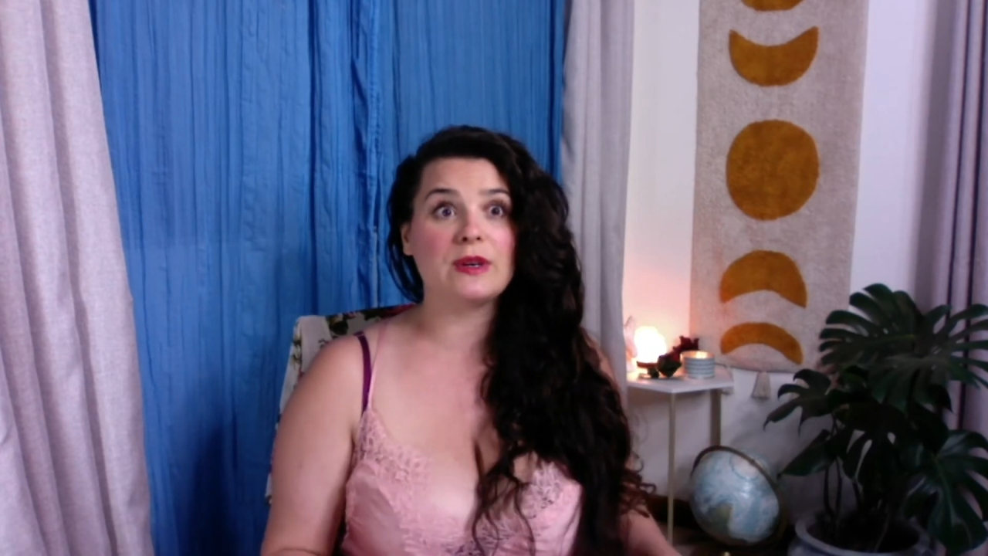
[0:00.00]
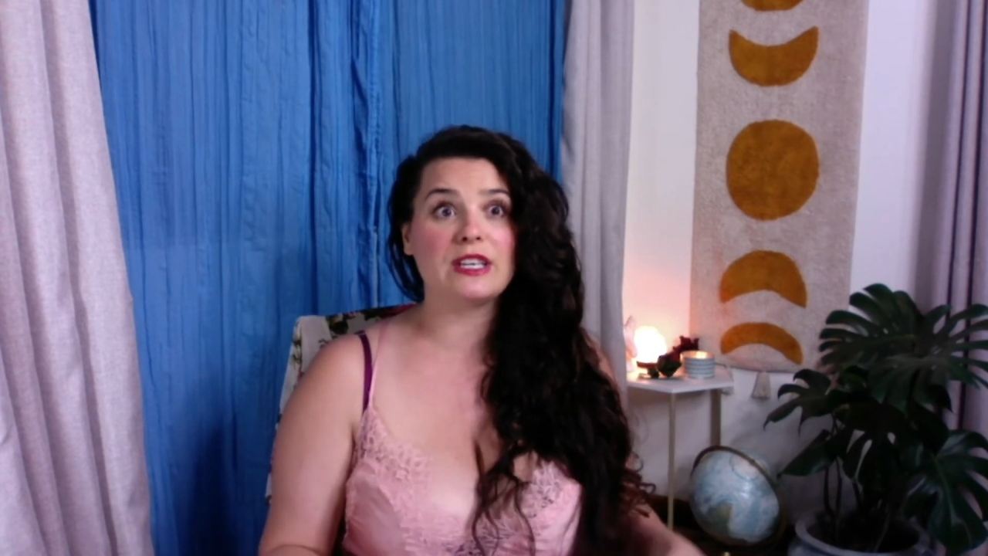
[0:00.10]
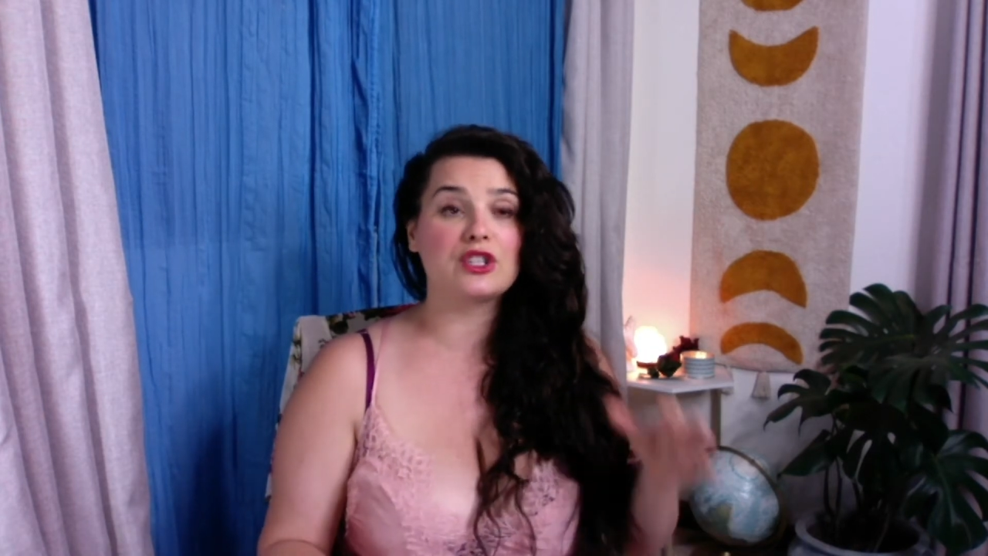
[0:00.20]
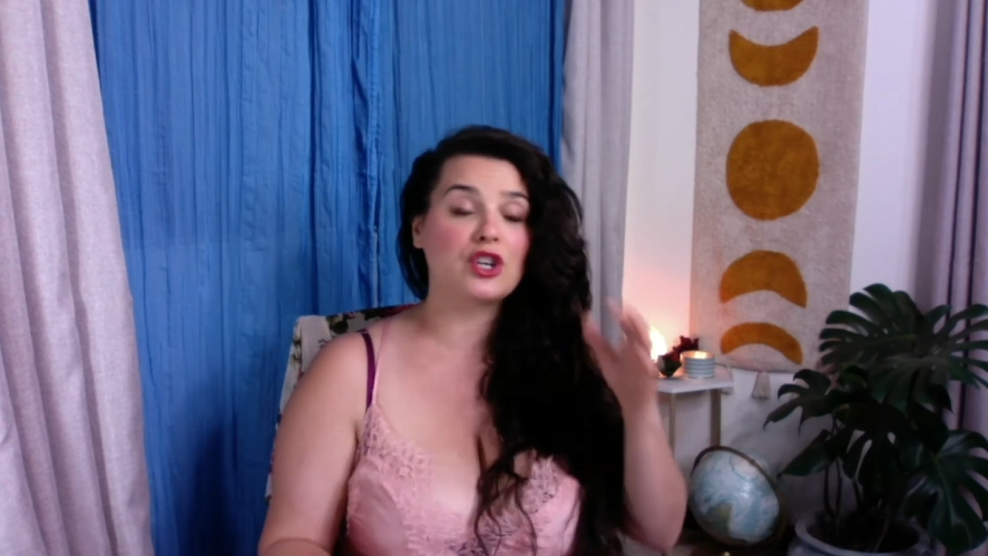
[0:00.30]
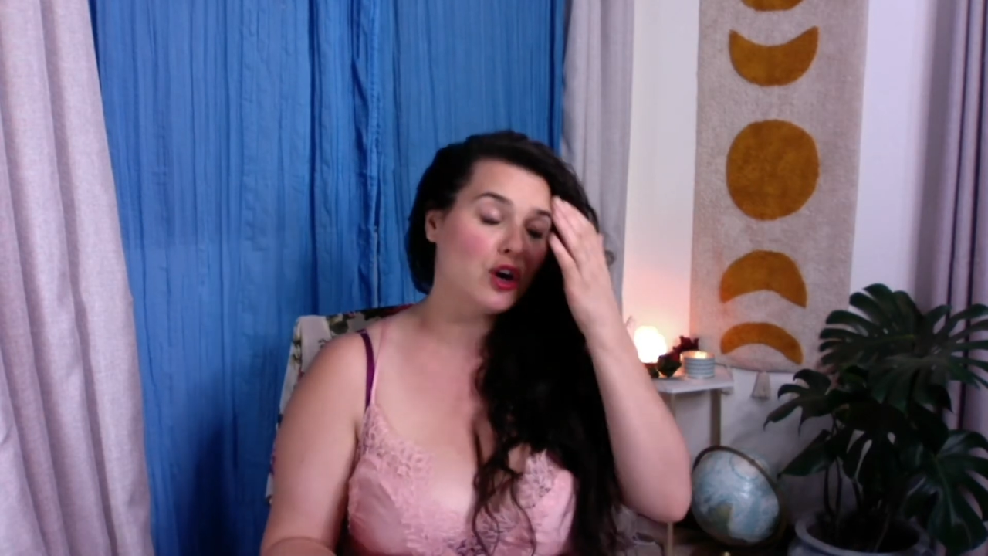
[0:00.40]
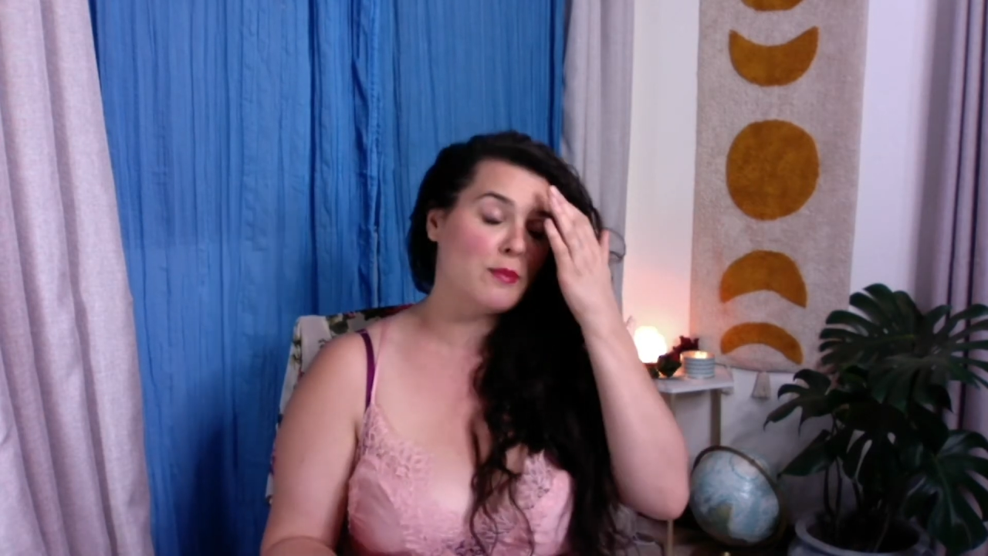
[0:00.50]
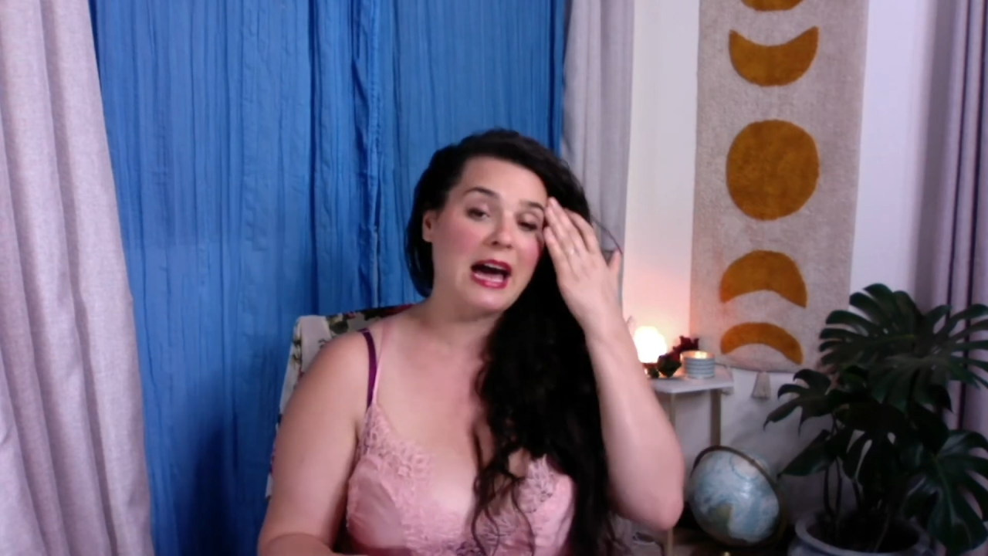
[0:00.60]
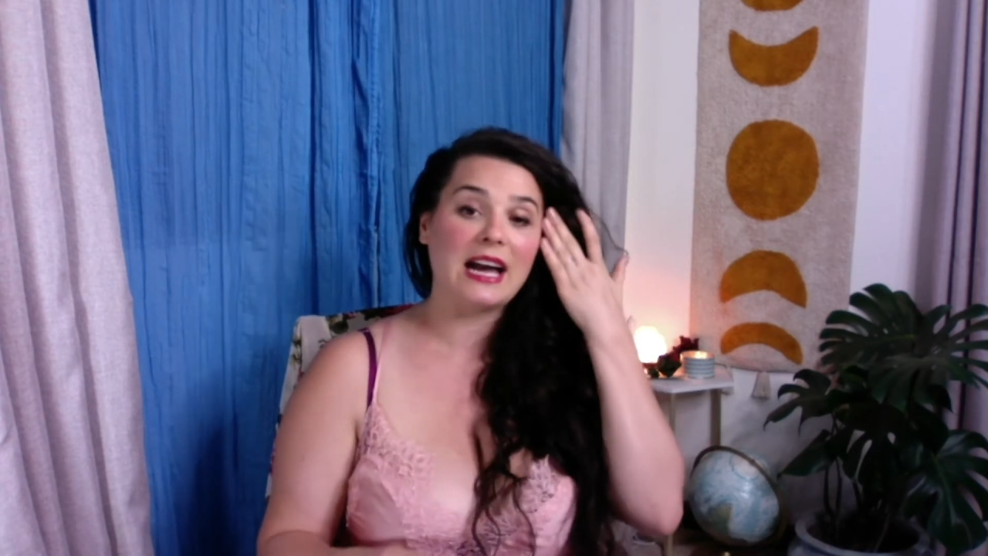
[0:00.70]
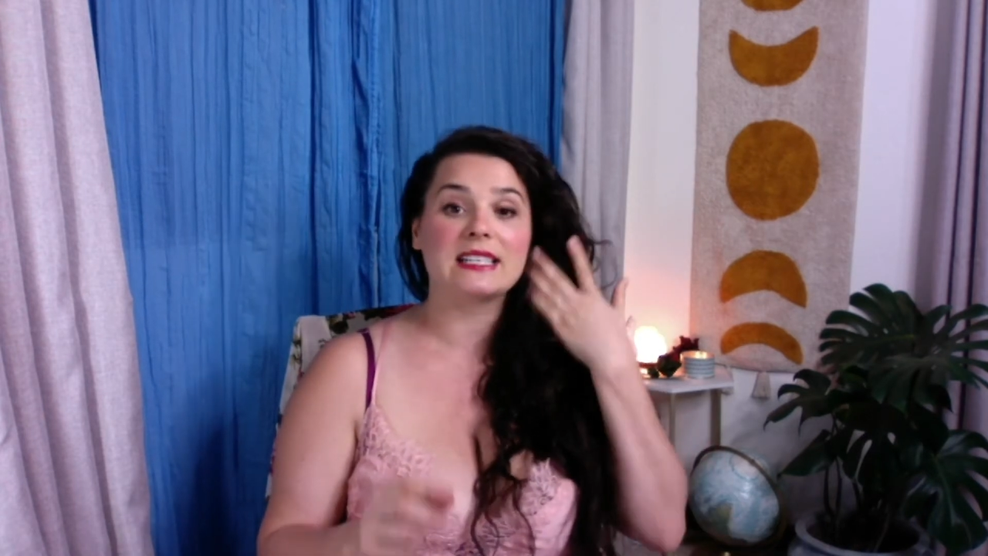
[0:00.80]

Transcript: is go back